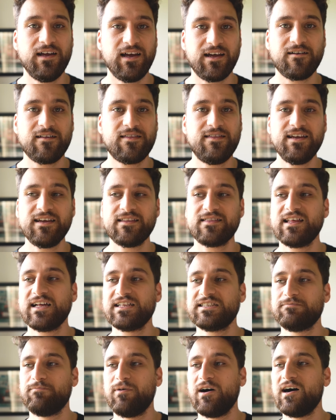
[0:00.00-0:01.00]
And I think
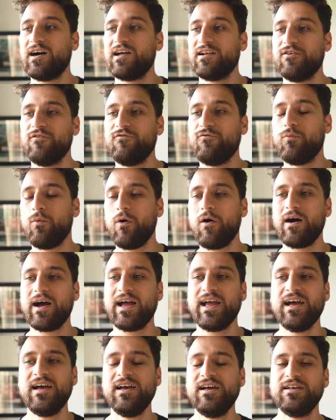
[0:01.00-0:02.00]
that's part of
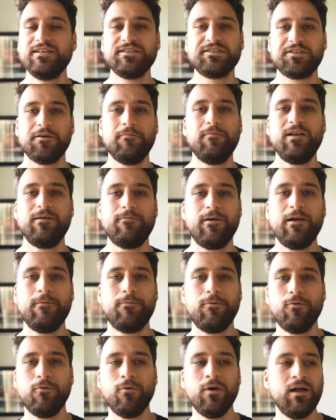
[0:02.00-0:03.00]
why so many
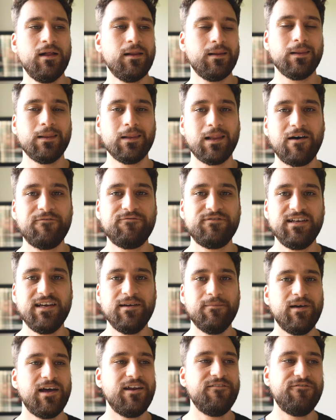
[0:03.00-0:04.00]
people loved
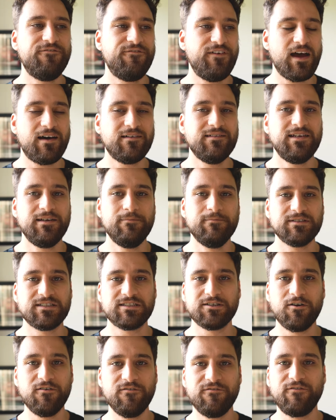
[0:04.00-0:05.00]
him and found him
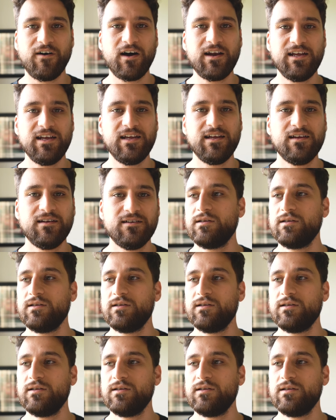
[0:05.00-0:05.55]
so funny.